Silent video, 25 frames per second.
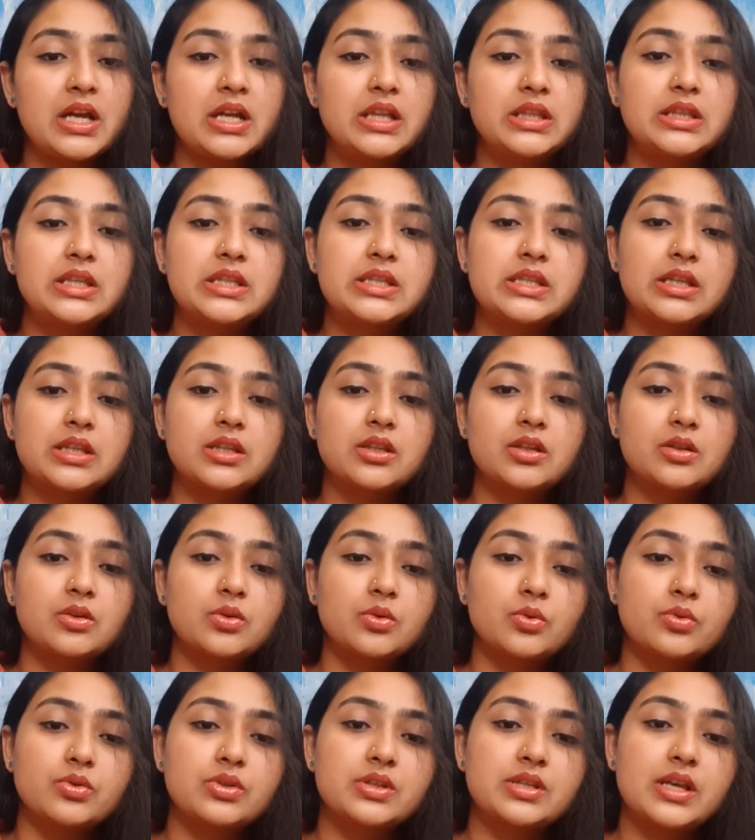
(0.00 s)
This
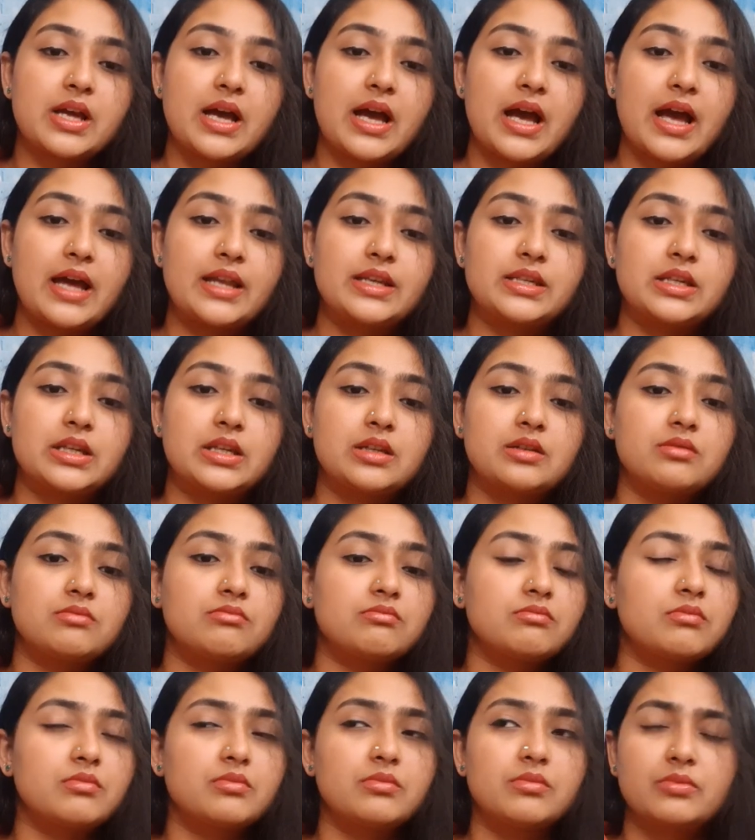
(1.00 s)
includes adding
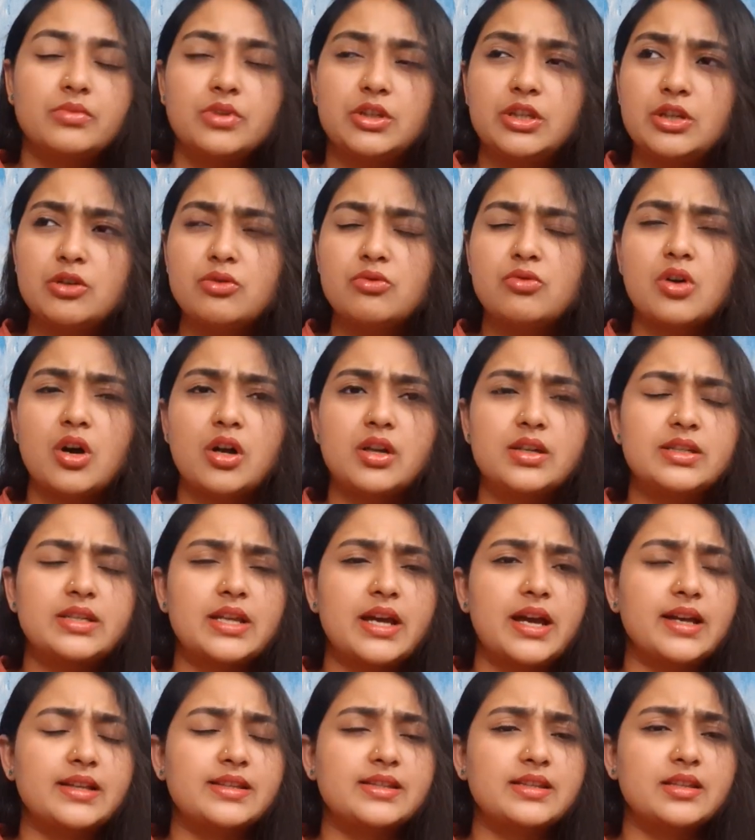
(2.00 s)
new
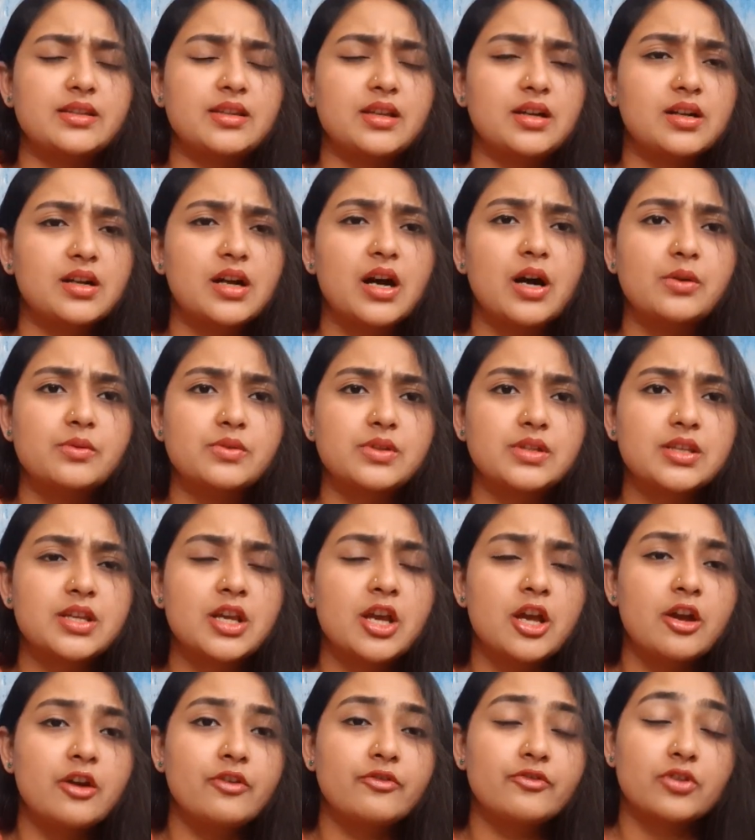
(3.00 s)
contacts and accounts
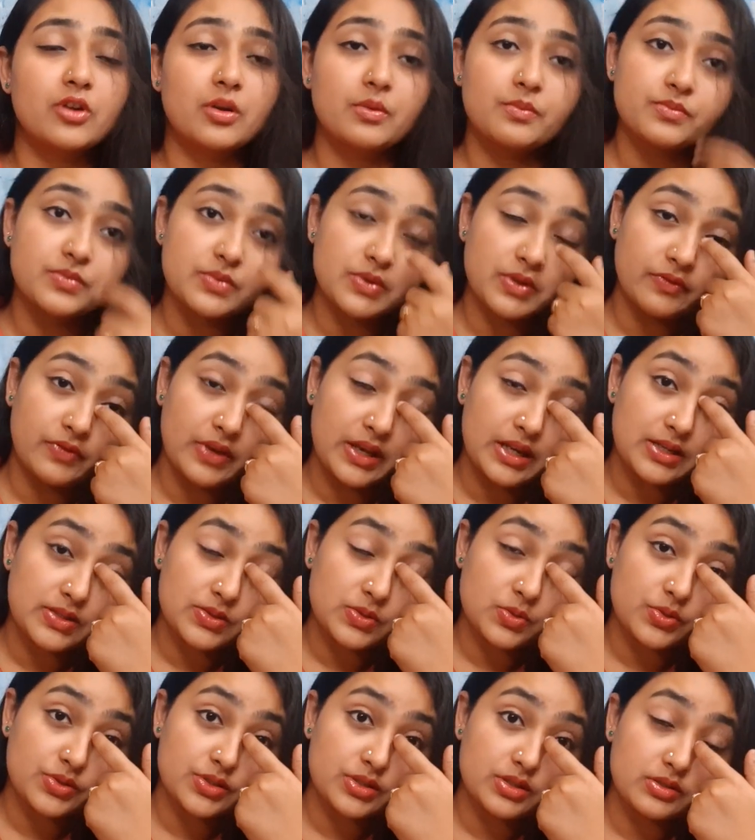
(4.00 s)
from various
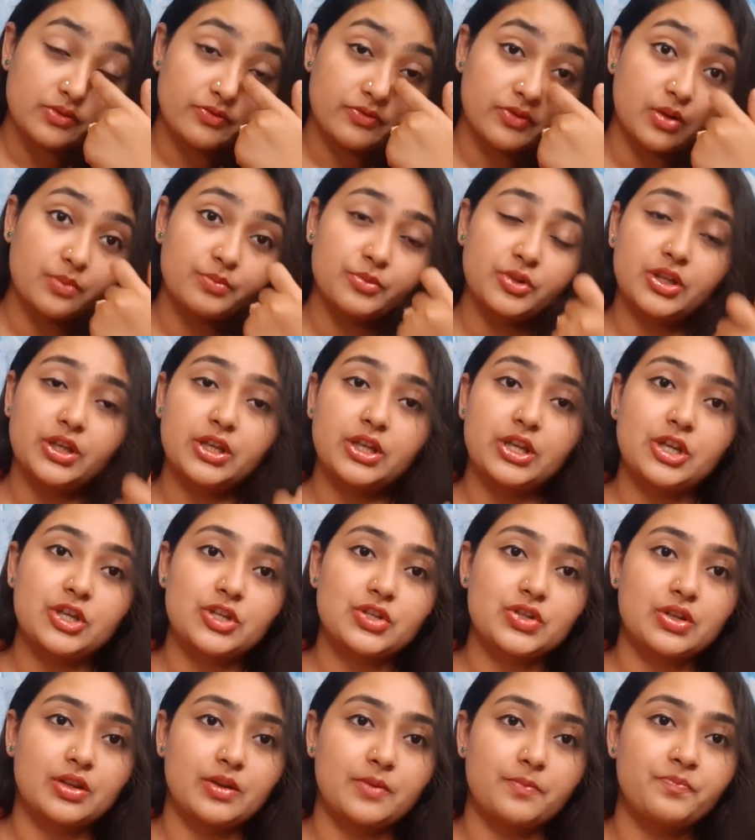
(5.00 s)
sources of
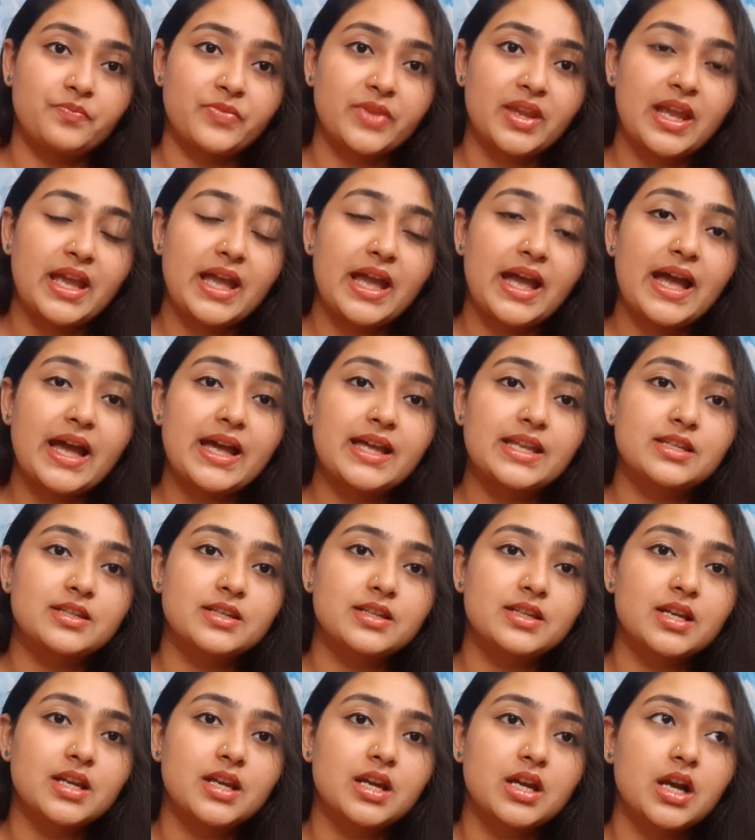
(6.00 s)
communication and
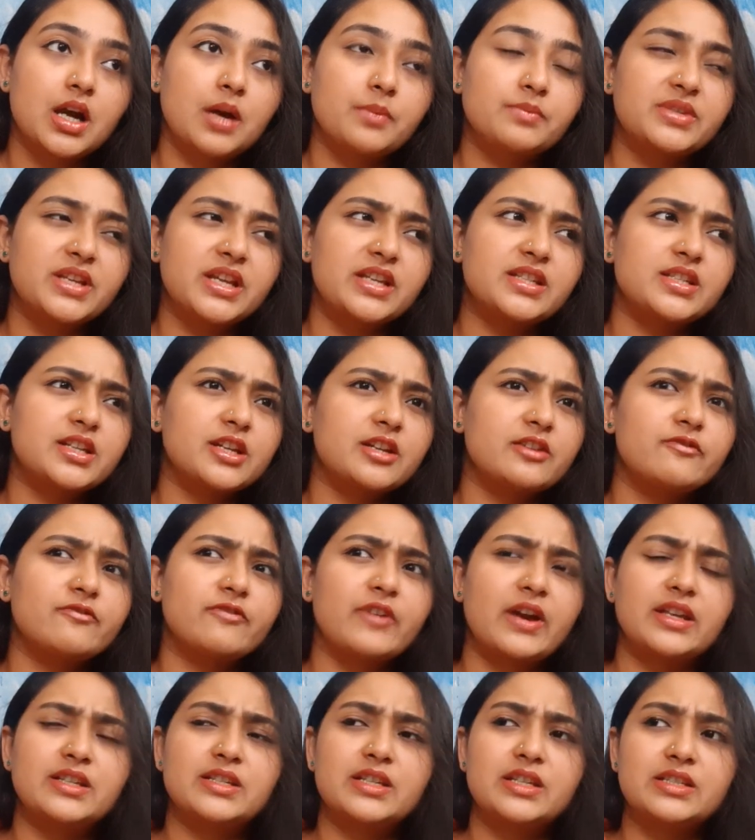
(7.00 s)
updating and
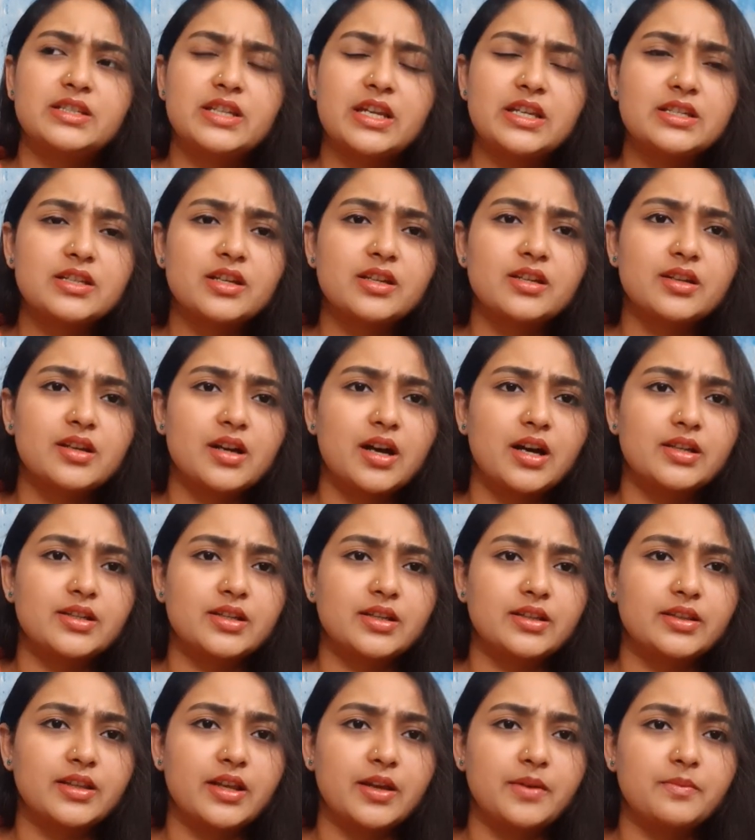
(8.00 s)
finding data
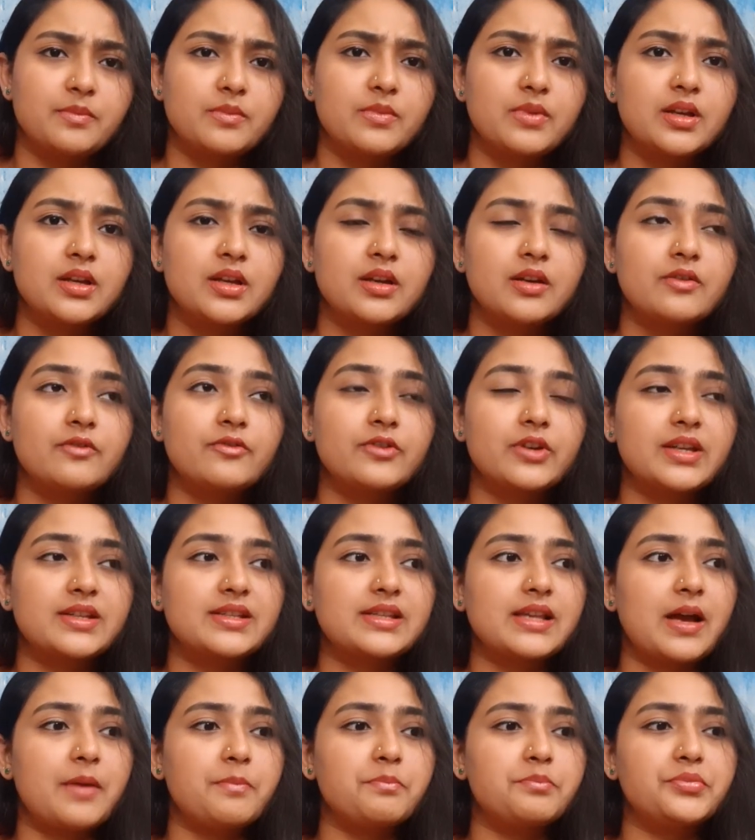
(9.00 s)
regarding them. For
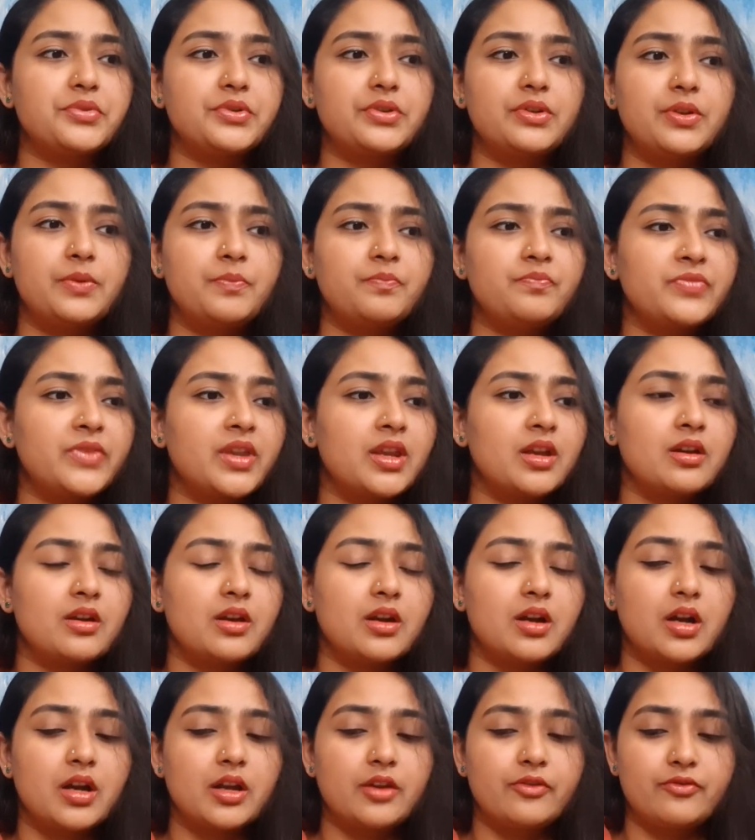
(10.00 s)
example,
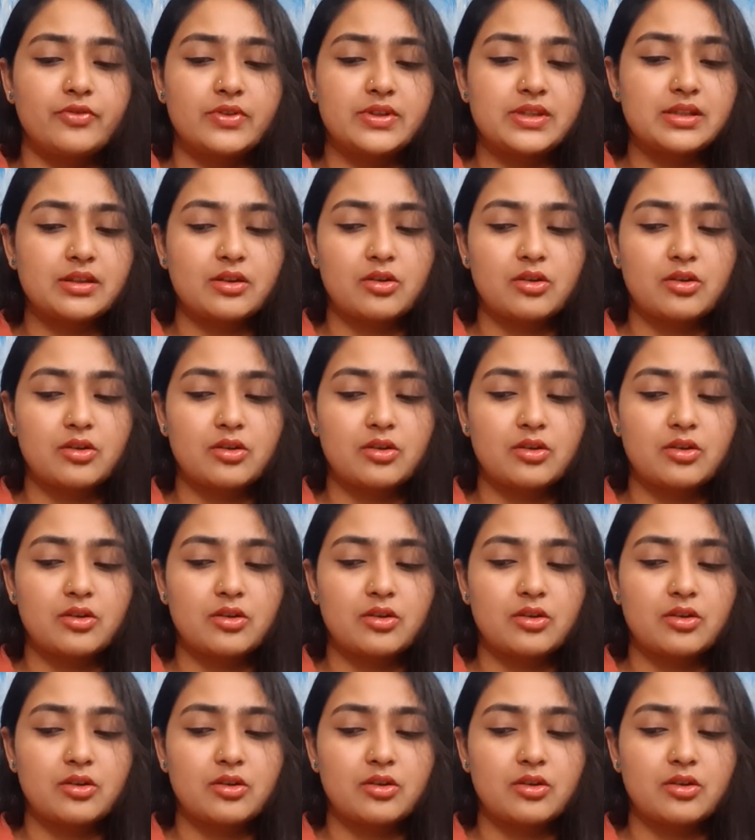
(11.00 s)
if it's a